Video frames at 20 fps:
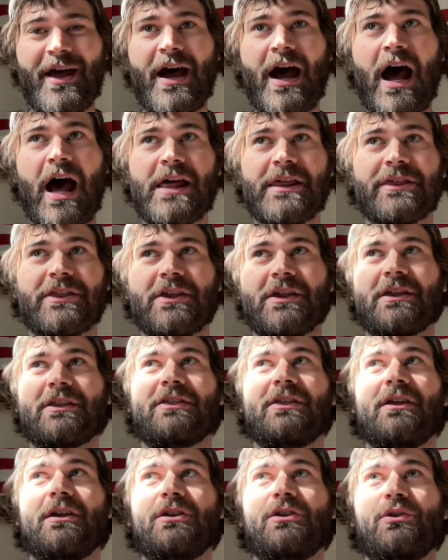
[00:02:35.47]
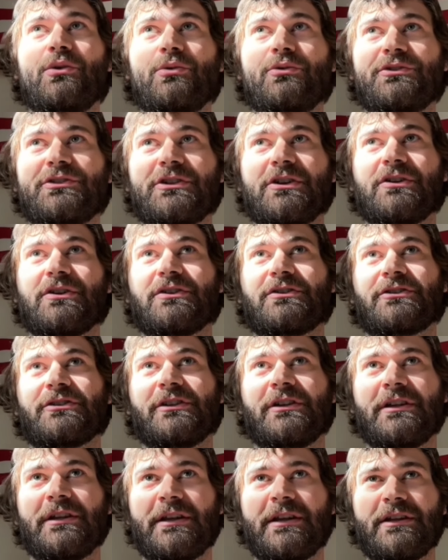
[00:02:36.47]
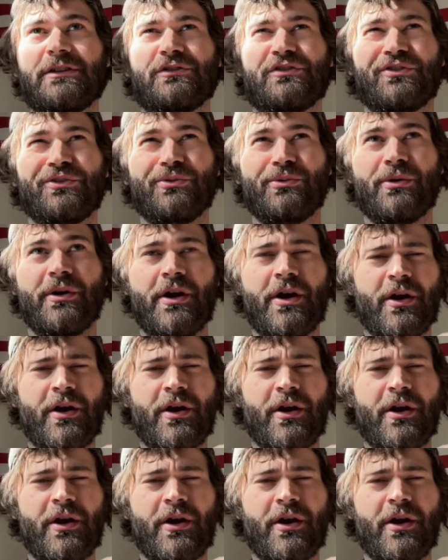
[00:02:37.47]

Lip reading: I think that you seriously need to